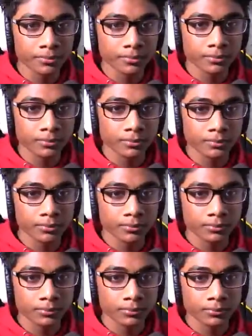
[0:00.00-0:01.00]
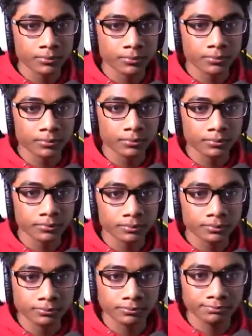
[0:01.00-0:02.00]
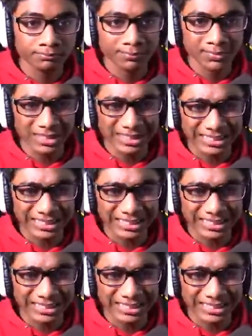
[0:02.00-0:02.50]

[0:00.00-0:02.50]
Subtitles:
Nobody speaks.